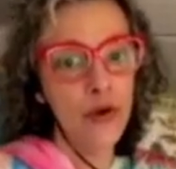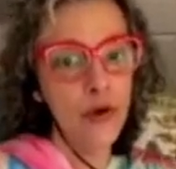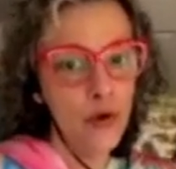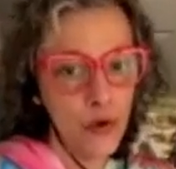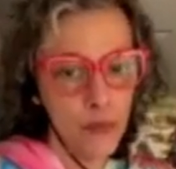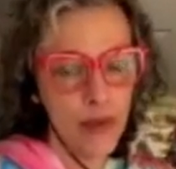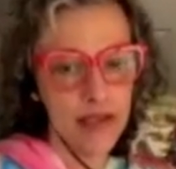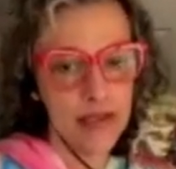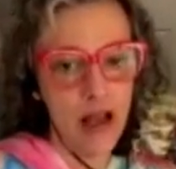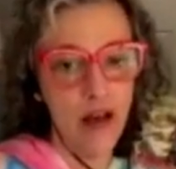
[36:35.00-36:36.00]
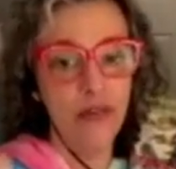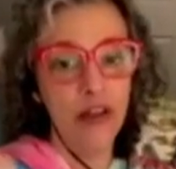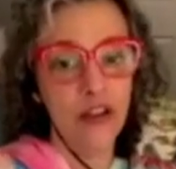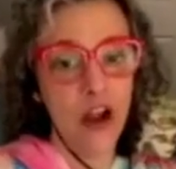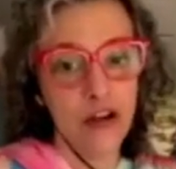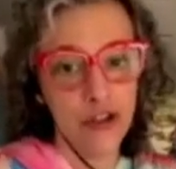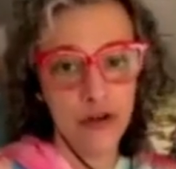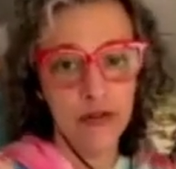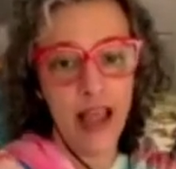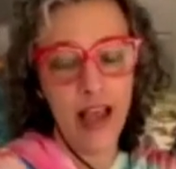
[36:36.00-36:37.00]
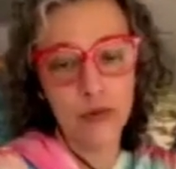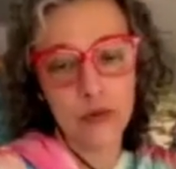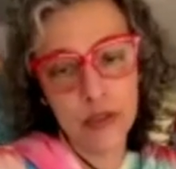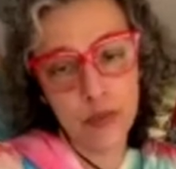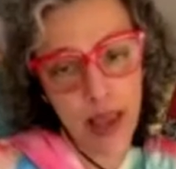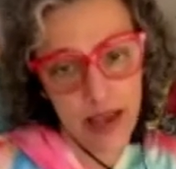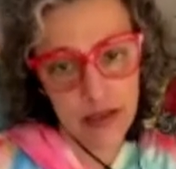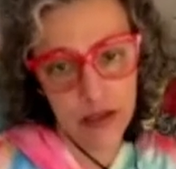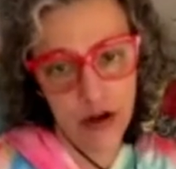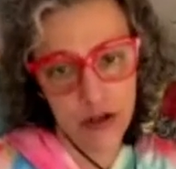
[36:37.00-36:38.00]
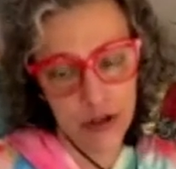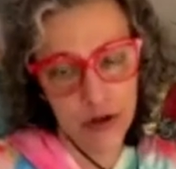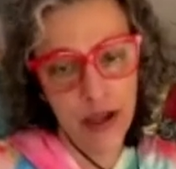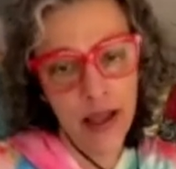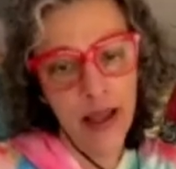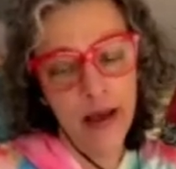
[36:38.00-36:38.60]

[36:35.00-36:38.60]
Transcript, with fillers: hoop itself larger, the actual space larger.